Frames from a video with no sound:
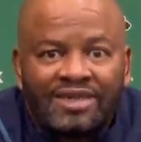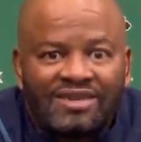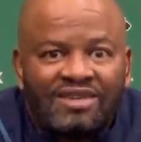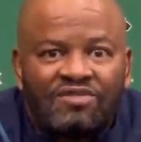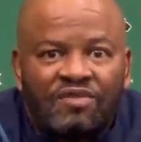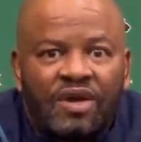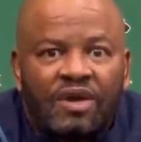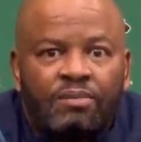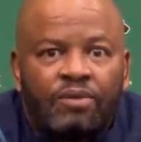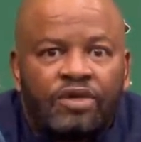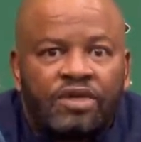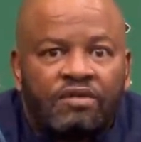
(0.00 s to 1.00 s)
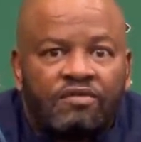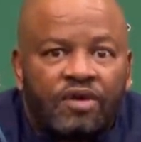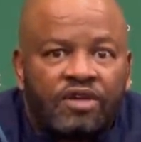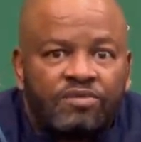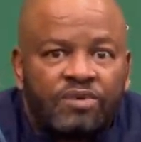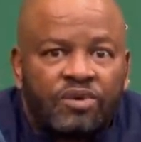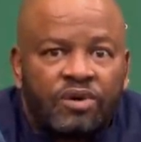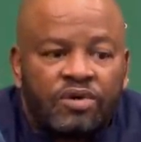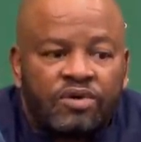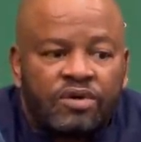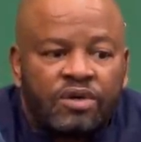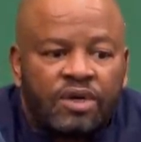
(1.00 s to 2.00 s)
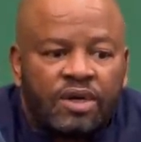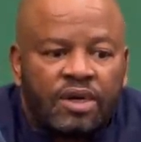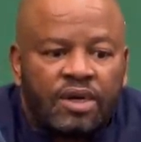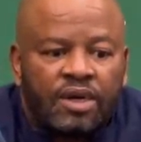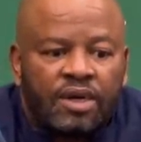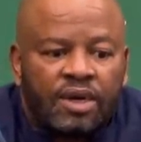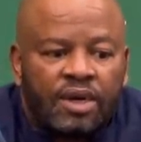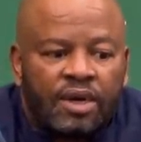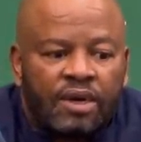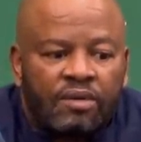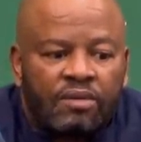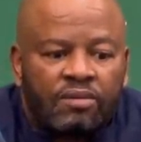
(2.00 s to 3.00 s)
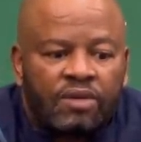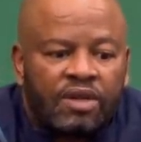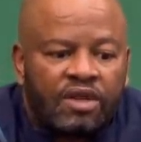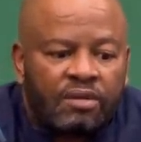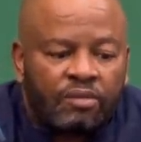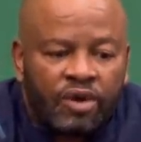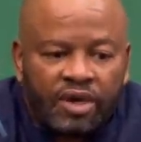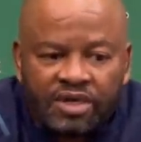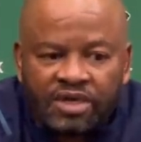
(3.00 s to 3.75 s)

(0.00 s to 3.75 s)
It's very important for us, because with the modern